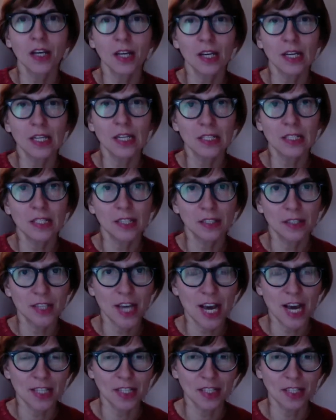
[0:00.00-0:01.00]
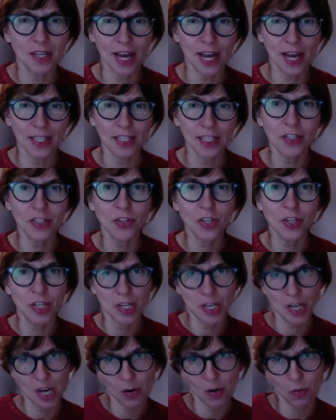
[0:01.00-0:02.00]
ECTS credit
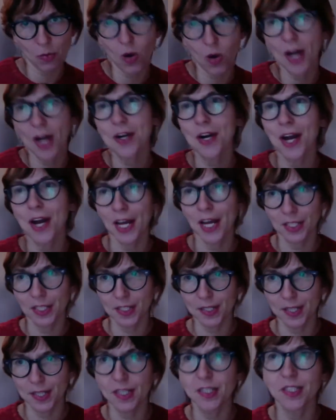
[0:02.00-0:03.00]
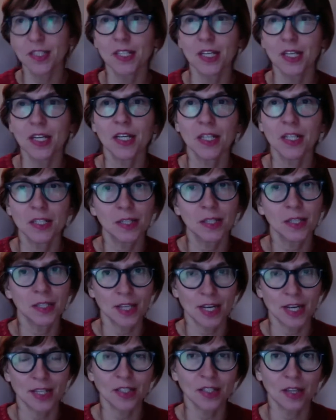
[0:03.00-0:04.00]
in year 1 and 60
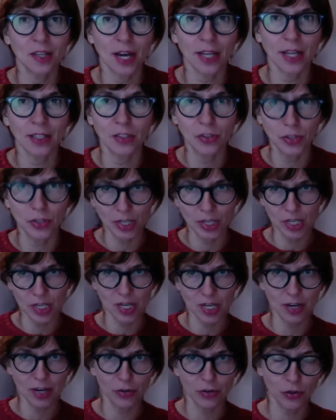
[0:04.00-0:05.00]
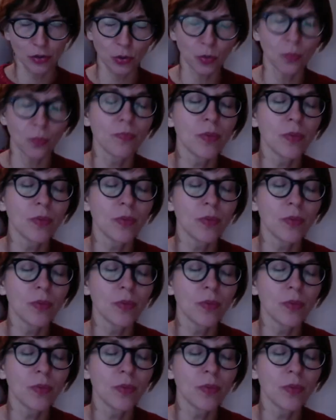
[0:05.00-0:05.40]
ECTS credit in year 2.